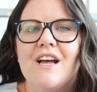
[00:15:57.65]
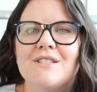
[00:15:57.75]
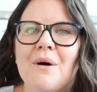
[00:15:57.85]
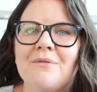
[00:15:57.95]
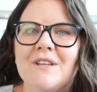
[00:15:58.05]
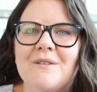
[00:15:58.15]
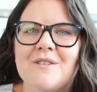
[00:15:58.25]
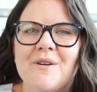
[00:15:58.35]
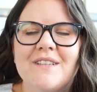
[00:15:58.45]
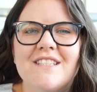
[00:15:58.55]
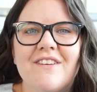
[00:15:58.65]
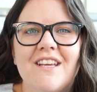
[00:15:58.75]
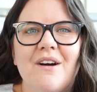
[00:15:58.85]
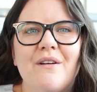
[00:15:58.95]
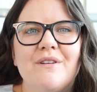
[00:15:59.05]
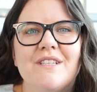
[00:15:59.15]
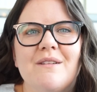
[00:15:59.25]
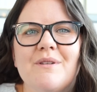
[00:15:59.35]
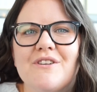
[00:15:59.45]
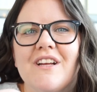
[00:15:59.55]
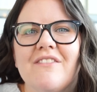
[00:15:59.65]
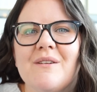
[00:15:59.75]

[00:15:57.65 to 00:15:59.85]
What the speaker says: So hopefully you enjoyed this video. If you did, be sure to give it